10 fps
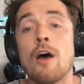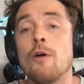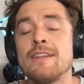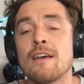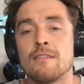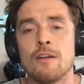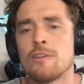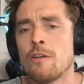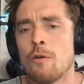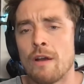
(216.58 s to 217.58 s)
he doesn't. I
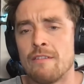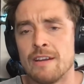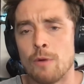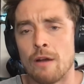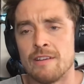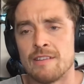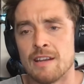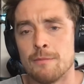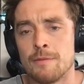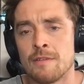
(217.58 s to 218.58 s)
don't know where he
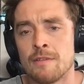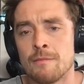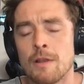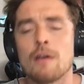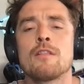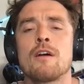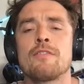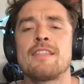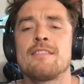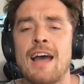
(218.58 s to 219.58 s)
sleeps.
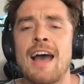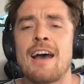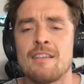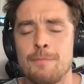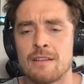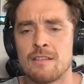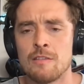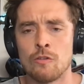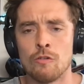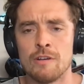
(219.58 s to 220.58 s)
That aspect of the
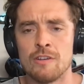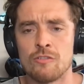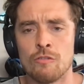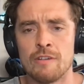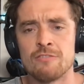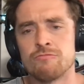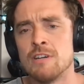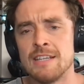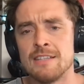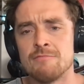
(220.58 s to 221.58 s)
story is
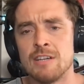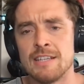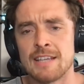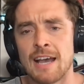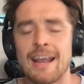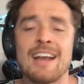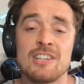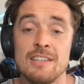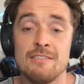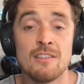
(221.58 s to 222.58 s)
really, really sad.
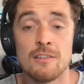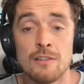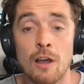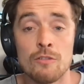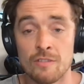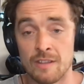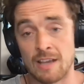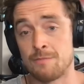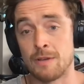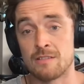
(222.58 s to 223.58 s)
Actually, loads of the
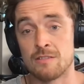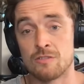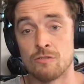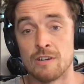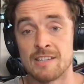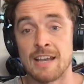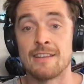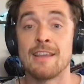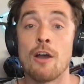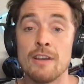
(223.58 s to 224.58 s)
aspects of the story are sad.
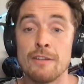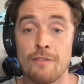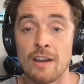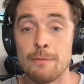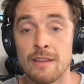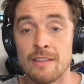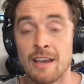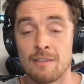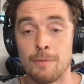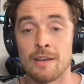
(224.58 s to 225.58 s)
The only funny bit of
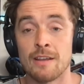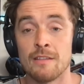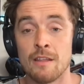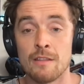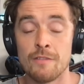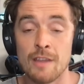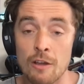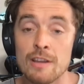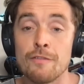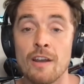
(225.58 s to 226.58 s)
the
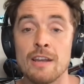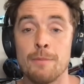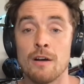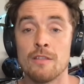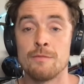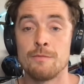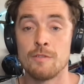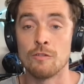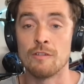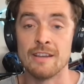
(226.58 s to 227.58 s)
only funny part of the
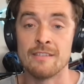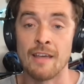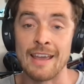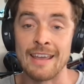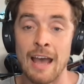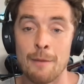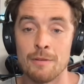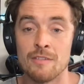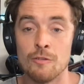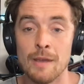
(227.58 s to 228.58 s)
story is that it
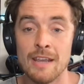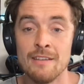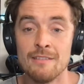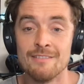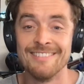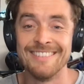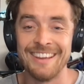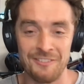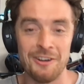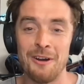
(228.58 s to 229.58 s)
happened to me.
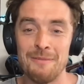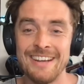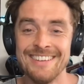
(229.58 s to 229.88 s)
If you know what I mean.